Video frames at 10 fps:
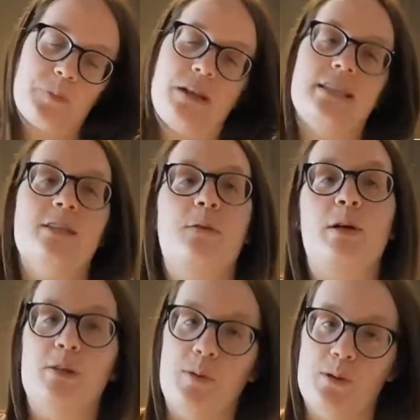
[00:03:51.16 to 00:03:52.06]
this is why you're
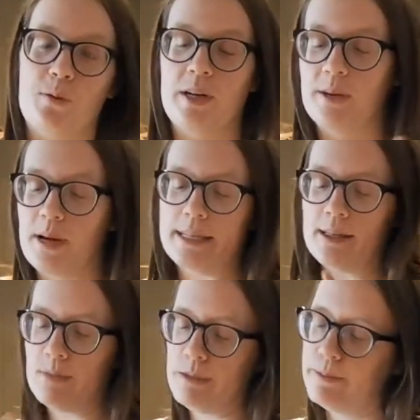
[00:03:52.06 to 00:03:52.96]
supposed to read a
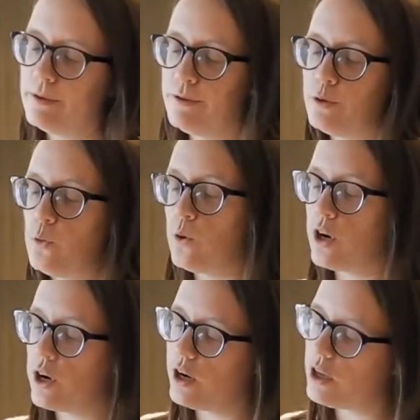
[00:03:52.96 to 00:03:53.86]
recipe
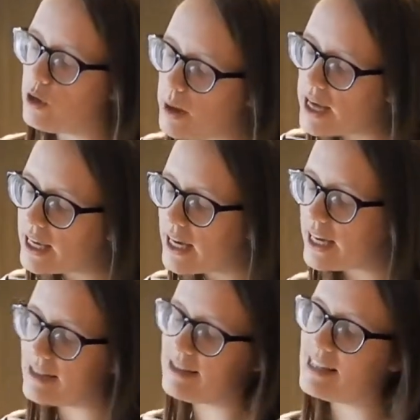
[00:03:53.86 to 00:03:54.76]
before you make it,
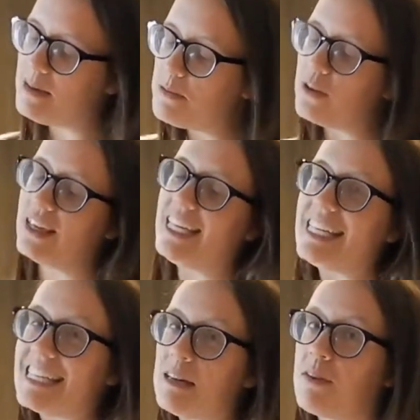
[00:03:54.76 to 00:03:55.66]
because it seemed really
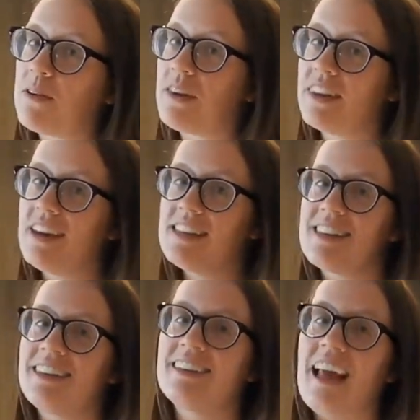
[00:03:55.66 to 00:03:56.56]
easy, but I realized I
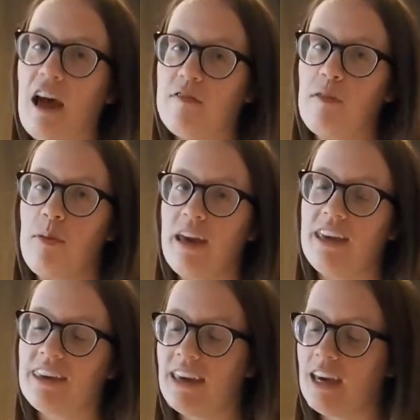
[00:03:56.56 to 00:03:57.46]
didn't have the
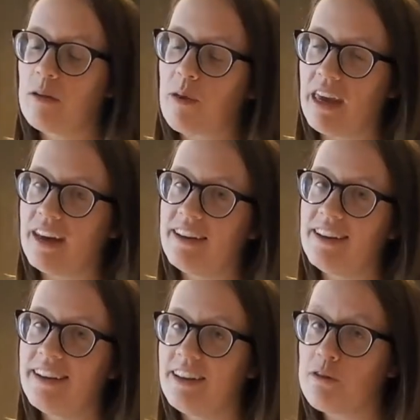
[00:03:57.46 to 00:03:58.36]
pancake pan
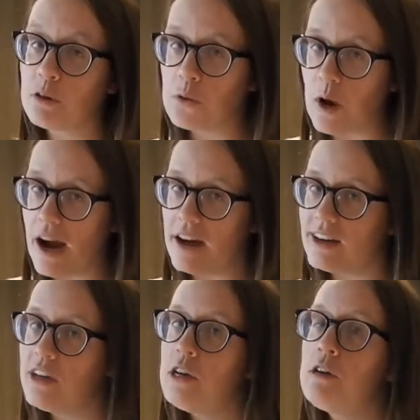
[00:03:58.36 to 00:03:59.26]
that it required.
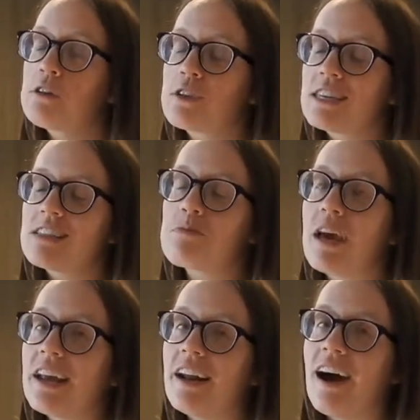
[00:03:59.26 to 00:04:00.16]
So these
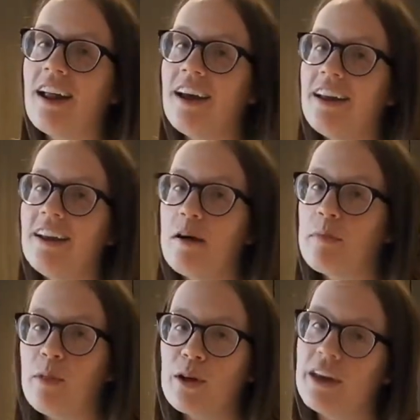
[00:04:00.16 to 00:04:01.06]
may not end up
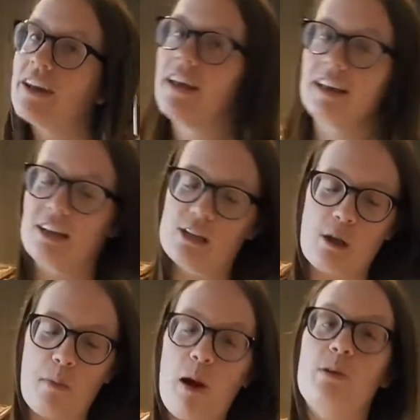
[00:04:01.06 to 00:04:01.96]
looking like they're
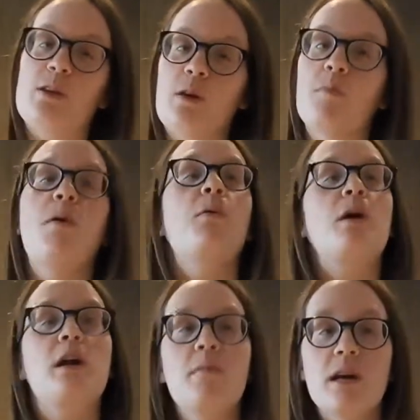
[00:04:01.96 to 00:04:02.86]
supposed to, but we're
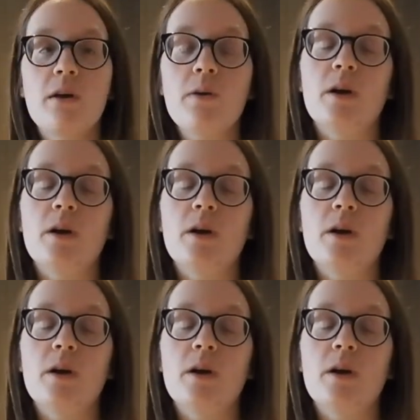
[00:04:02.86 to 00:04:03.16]
gonna make it work